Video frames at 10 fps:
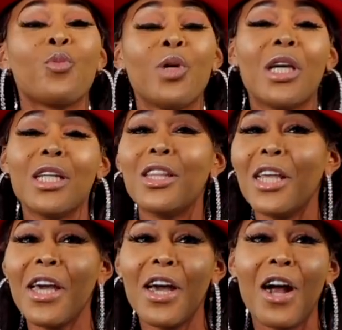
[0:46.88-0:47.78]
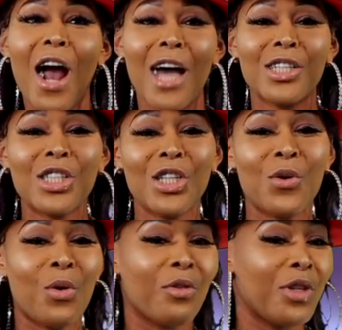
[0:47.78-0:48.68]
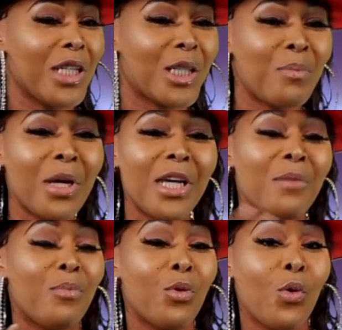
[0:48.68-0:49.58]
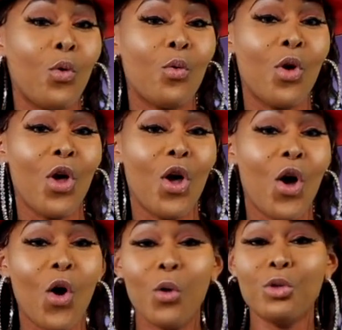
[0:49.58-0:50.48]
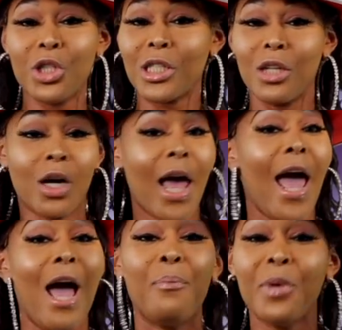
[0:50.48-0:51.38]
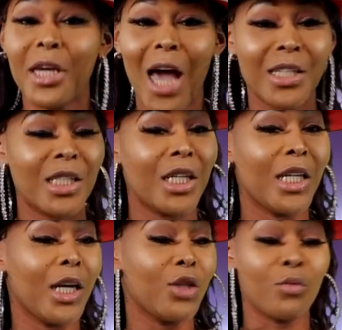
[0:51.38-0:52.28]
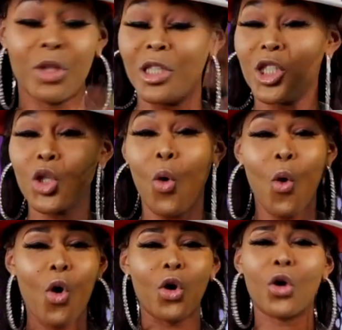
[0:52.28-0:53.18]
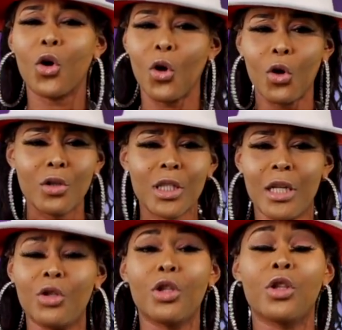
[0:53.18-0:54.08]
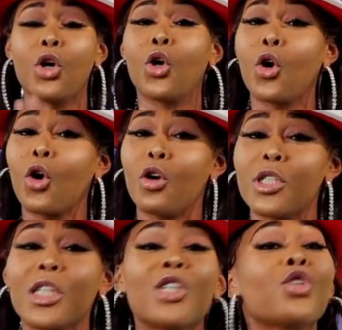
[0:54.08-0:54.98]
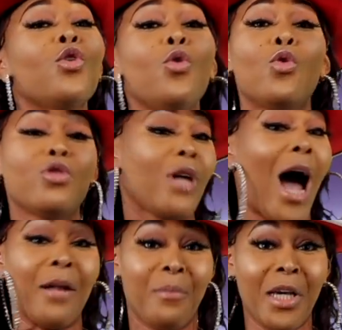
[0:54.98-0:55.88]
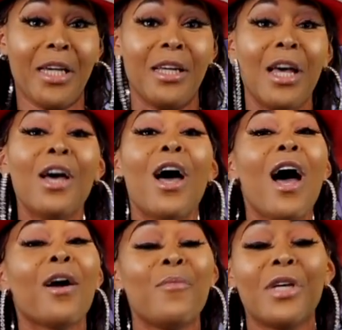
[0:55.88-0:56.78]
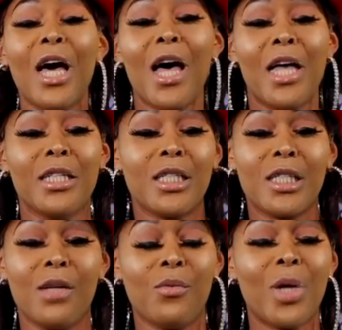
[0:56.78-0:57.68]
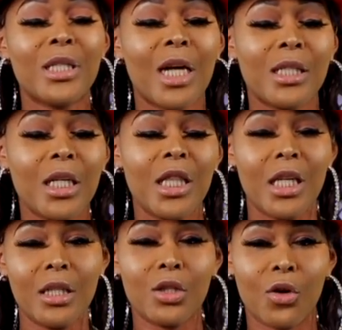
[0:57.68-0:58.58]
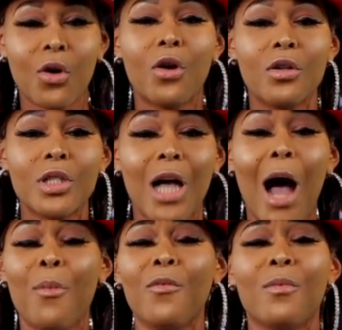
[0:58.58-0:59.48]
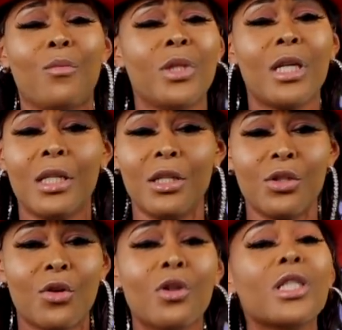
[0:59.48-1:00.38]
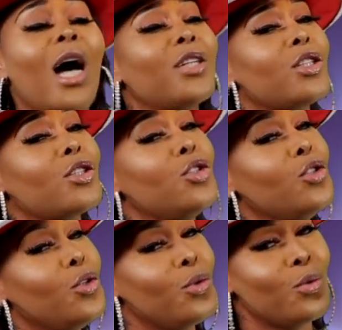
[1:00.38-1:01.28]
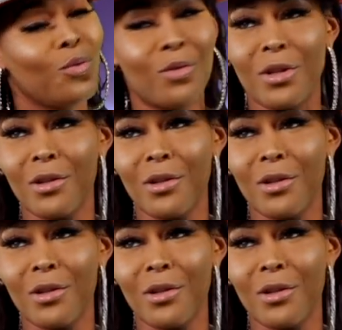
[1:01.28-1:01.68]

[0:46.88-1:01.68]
We get there, I see all these people who just look happy. I see these tall girls, and the girls is who got me. Because once I seen these girls, I just knew